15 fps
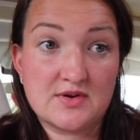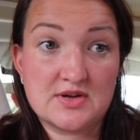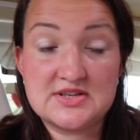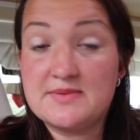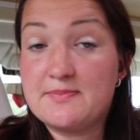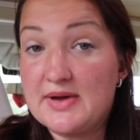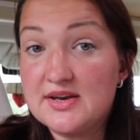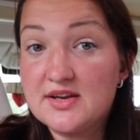
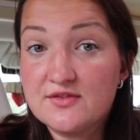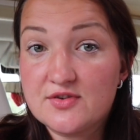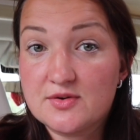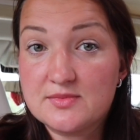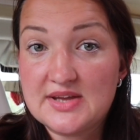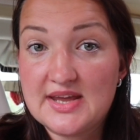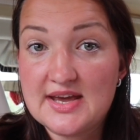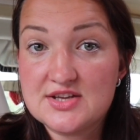Depending
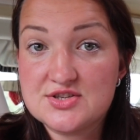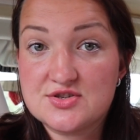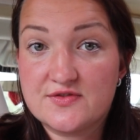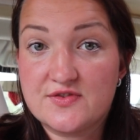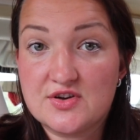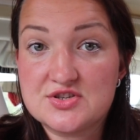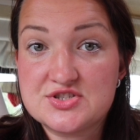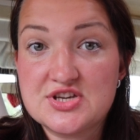from the age
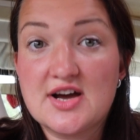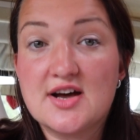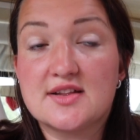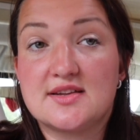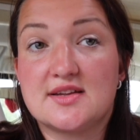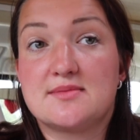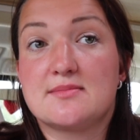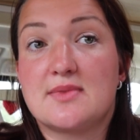of your
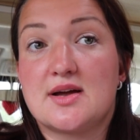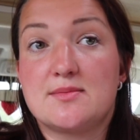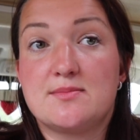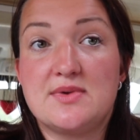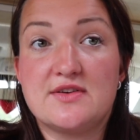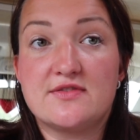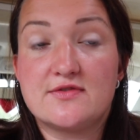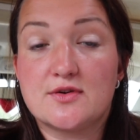child, it might
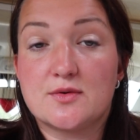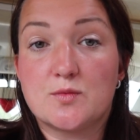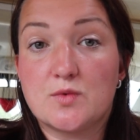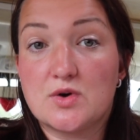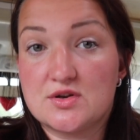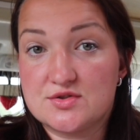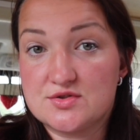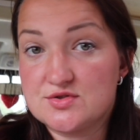be from
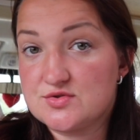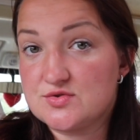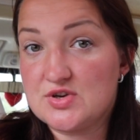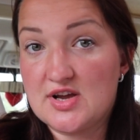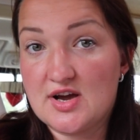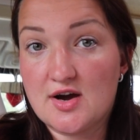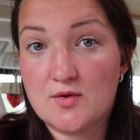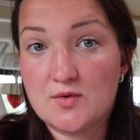1 to
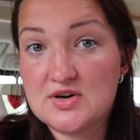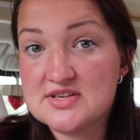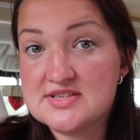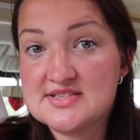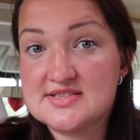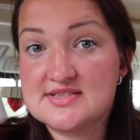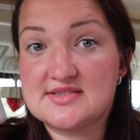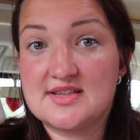3
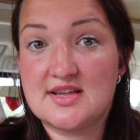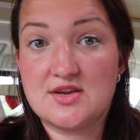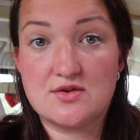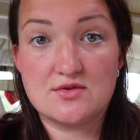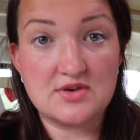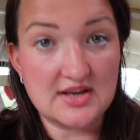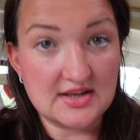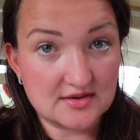hours that
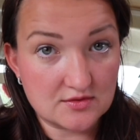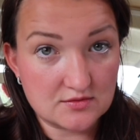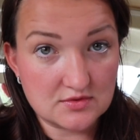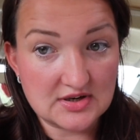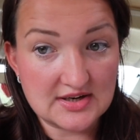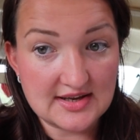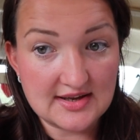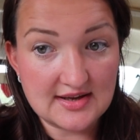you need
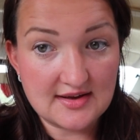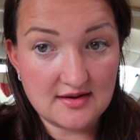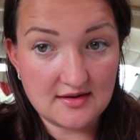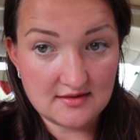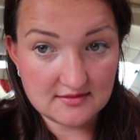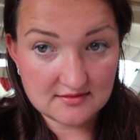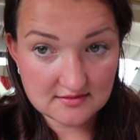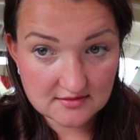
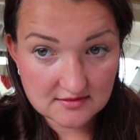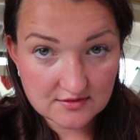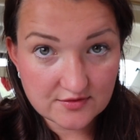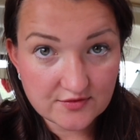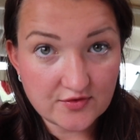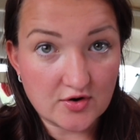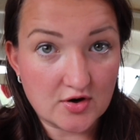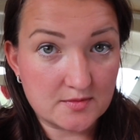really
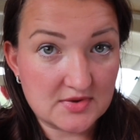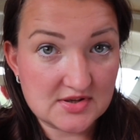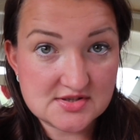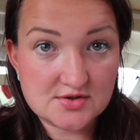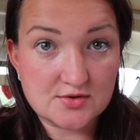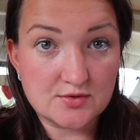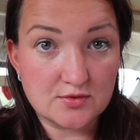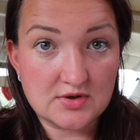formal
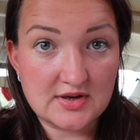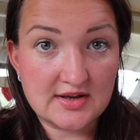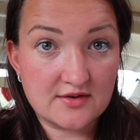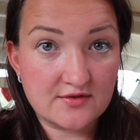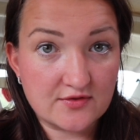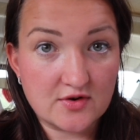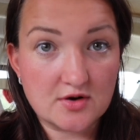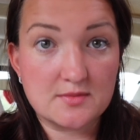schooling,
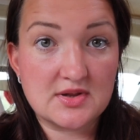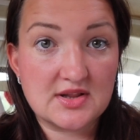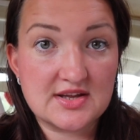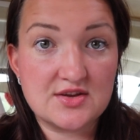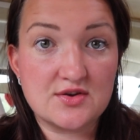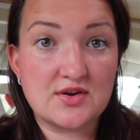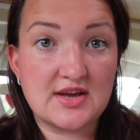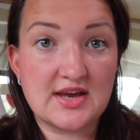formal
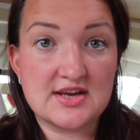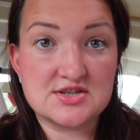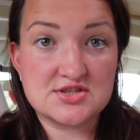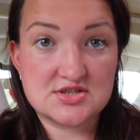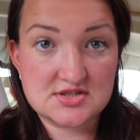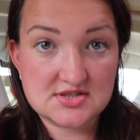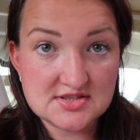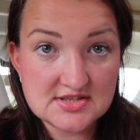
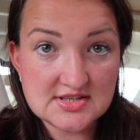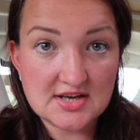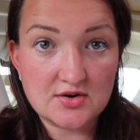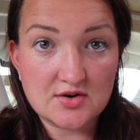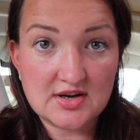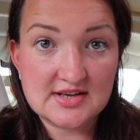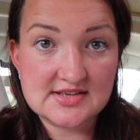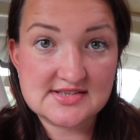education,
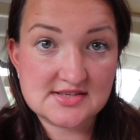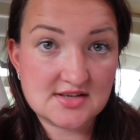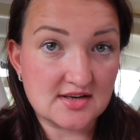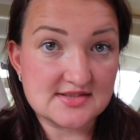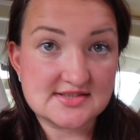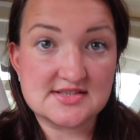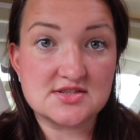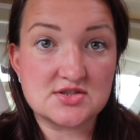serious
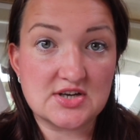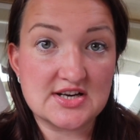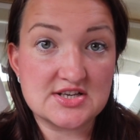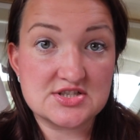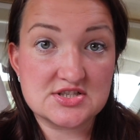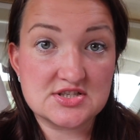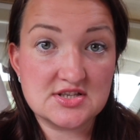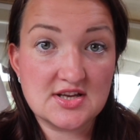
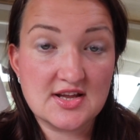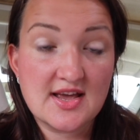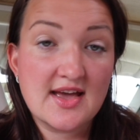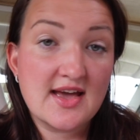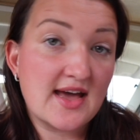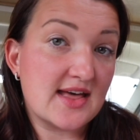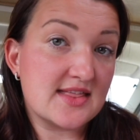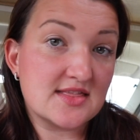concentration,
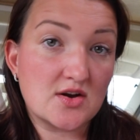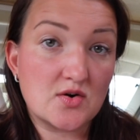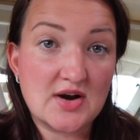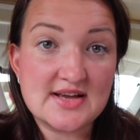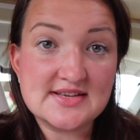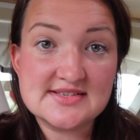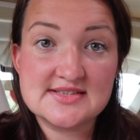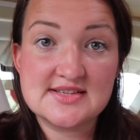and the
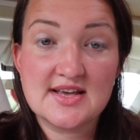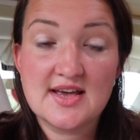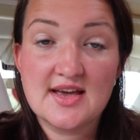rest